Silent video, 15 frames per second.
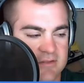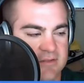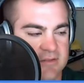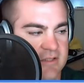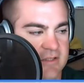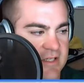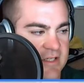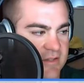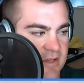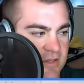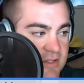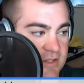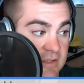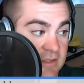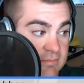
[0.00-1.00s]
There's
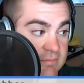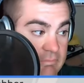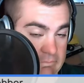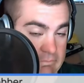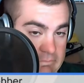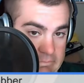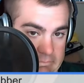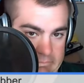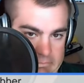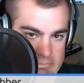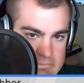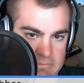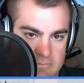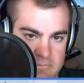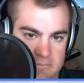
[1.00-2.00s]
a
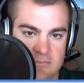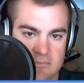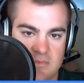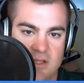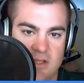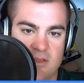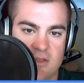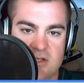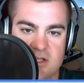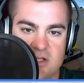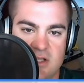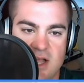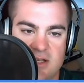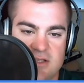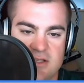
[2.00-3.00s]
lot.